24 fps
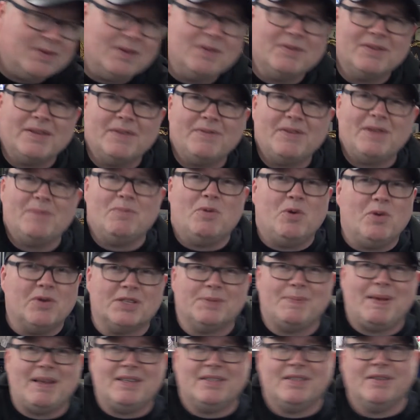definitely more
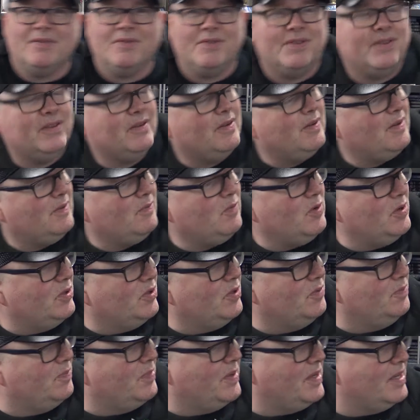expensive than what it
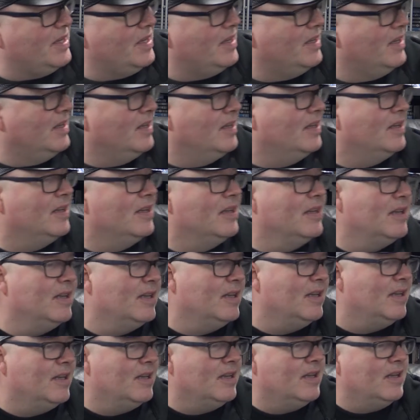should be.
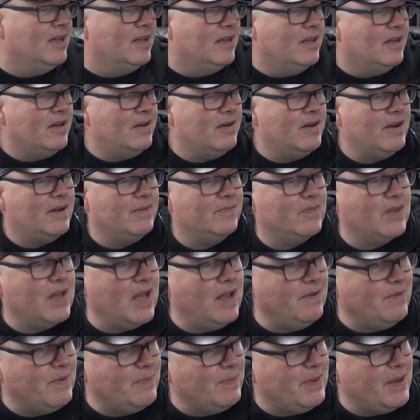Right,
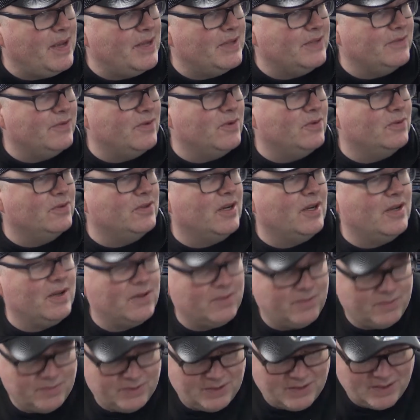other PS4
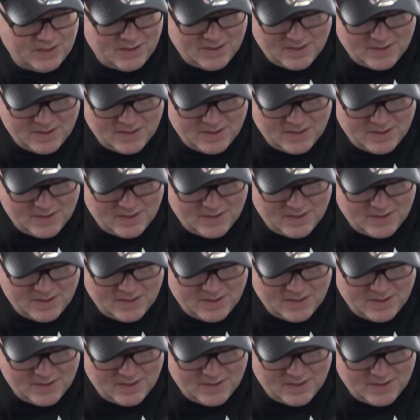titles.